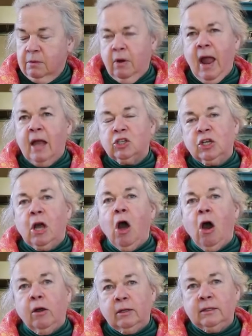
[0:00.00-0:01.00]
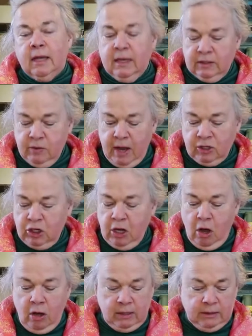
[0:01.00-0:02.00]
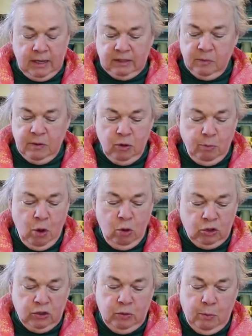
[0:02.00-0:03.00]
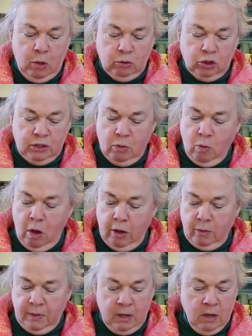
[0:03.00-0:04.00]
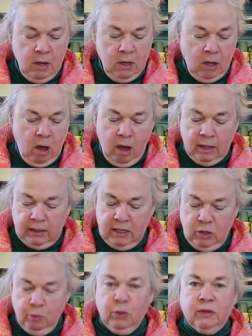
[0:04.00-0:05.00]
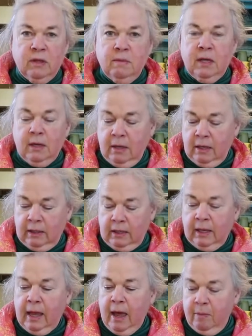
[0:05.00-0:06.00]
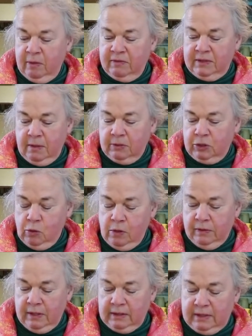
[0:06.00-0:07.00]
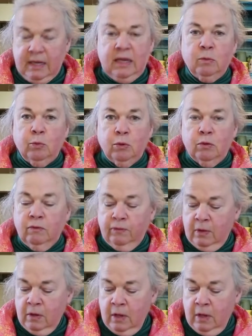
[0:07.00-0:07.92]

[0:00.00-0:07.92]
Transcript: They're actually coddled eggs. They're actually coddled eggs. When they're poached, they're poached in water, but coddling, you put them in a little cup of some sort that's heat proof.